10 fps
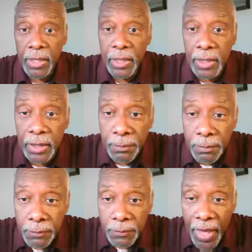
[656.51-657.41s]

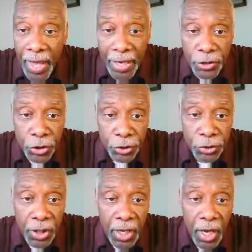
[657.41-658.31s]
Elam,
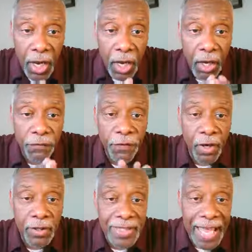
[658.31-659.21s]
Asher,
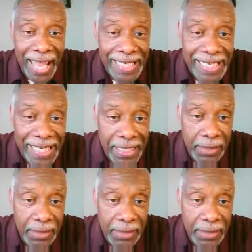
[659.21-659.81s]
Arphaxad,